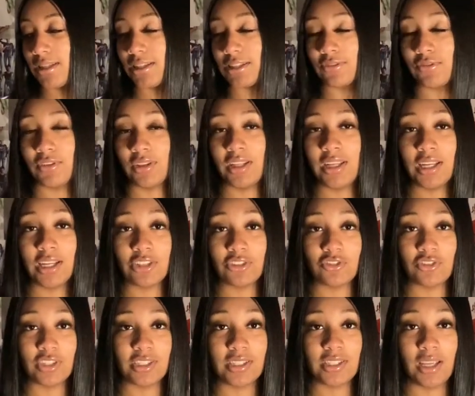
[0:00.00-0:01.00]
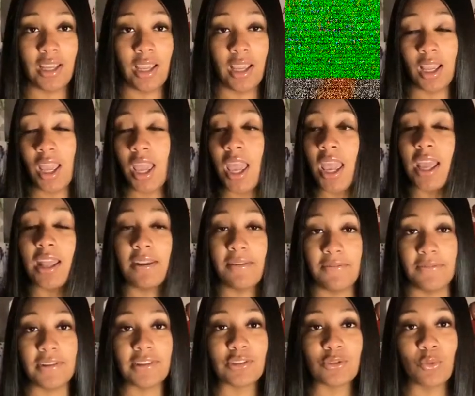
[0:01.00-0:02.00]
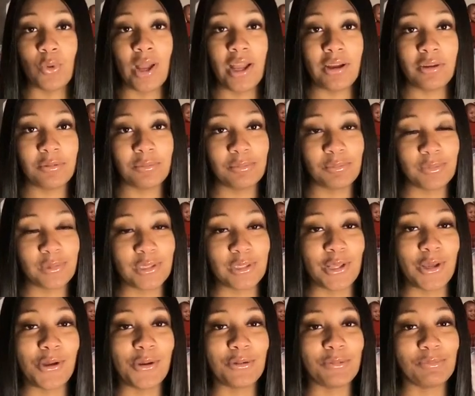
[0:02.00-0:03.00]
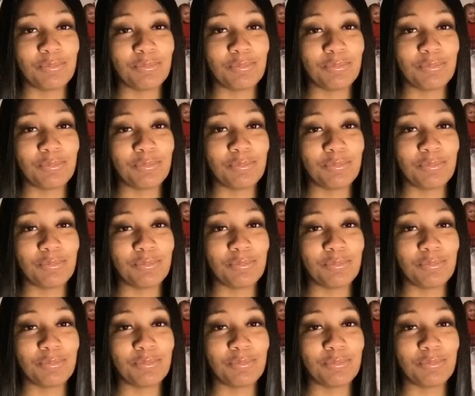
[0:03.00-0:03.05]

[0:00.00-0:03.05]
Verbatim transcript: it's really interesting and it fits well so